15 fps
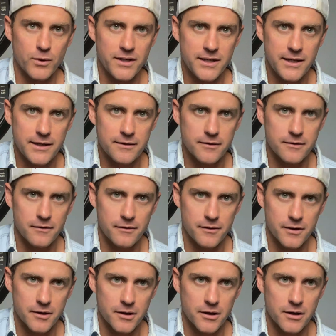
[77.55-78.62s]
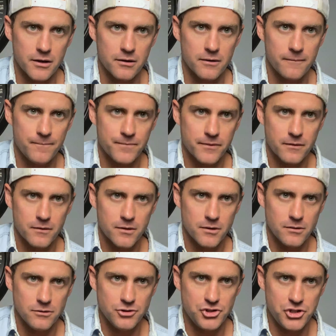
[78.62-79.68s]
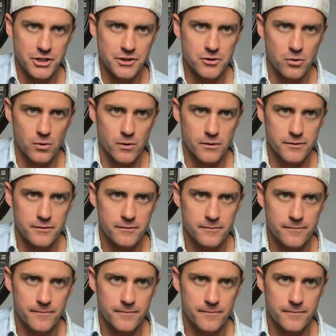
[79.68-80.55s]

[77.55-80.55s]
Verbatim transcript: we need the G chord,